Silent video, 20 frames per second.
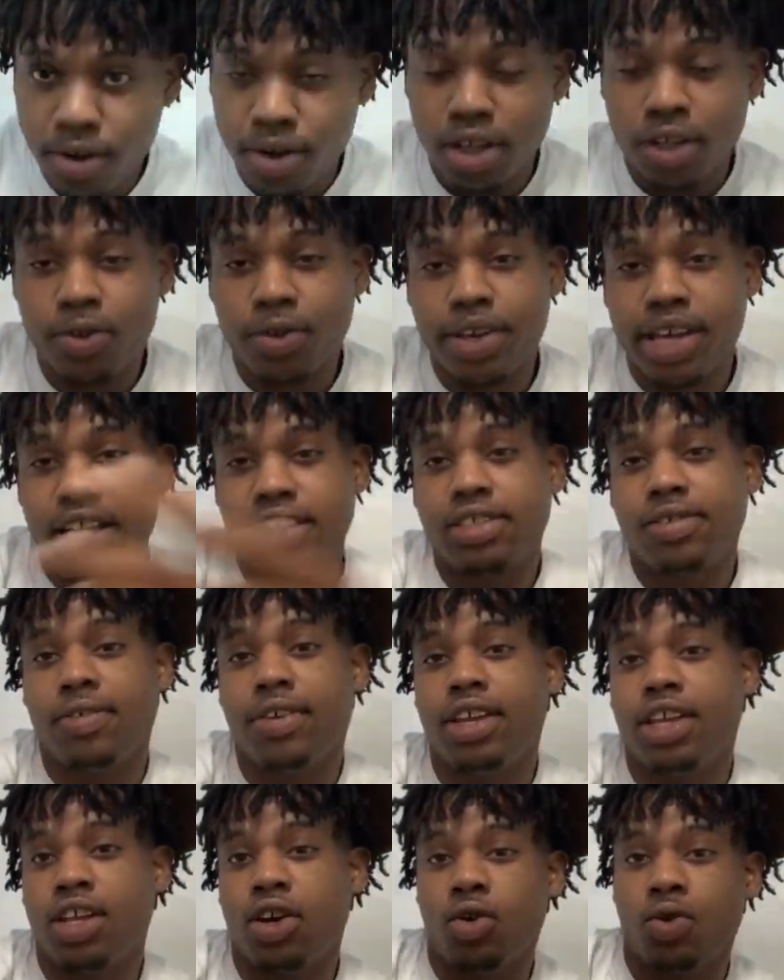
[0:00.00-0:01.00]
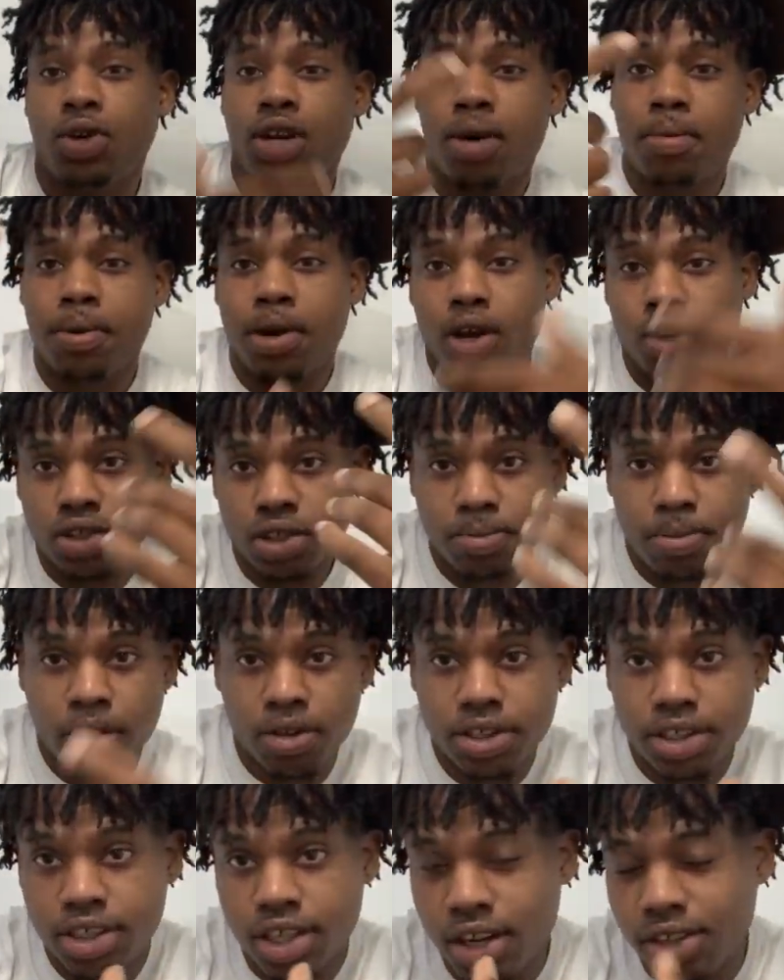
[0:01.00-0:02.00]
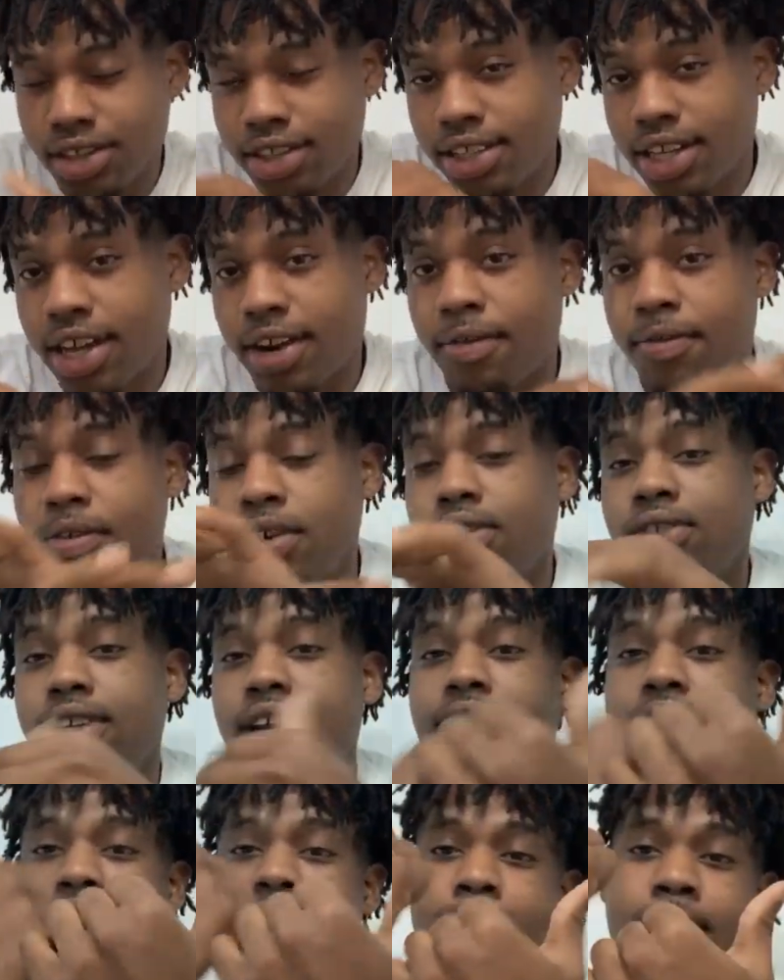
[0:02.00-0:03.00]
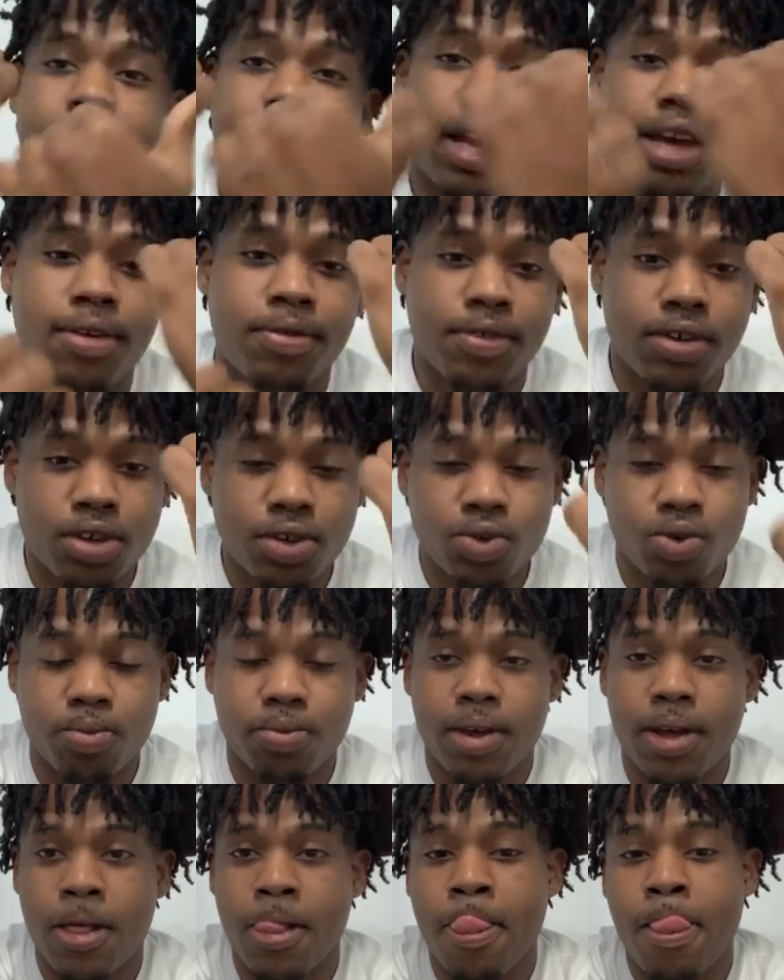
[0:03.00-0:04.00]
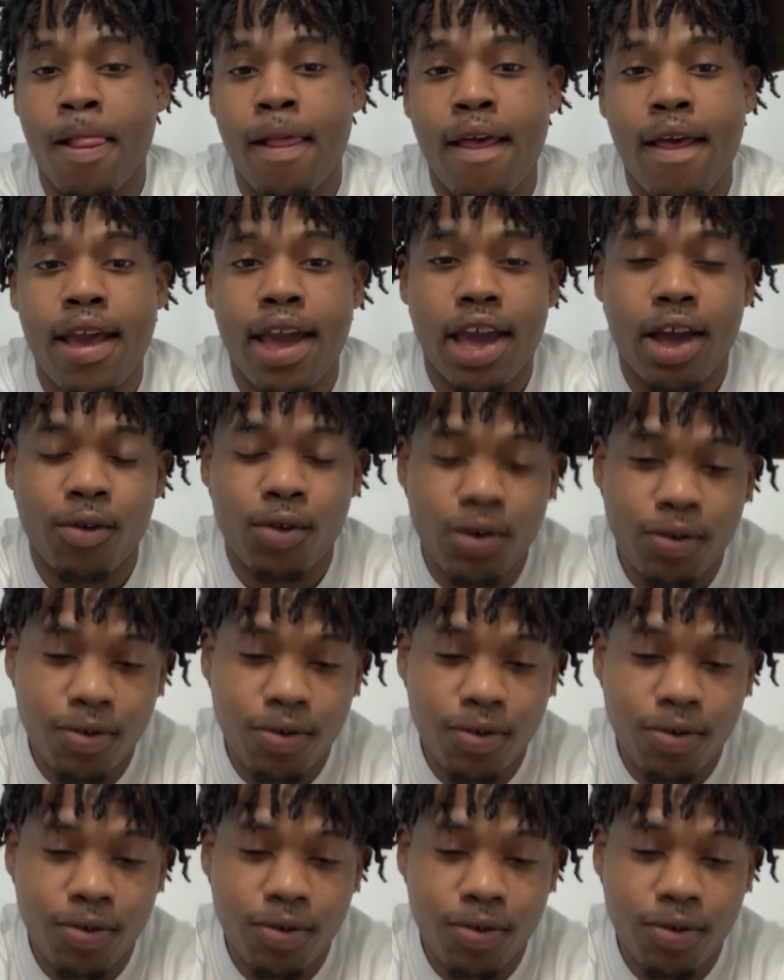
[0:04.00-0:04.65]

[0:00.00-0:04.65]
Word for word: with another reaction video. Double up, surprise tusk, got a fish out of MK Visual, man. And we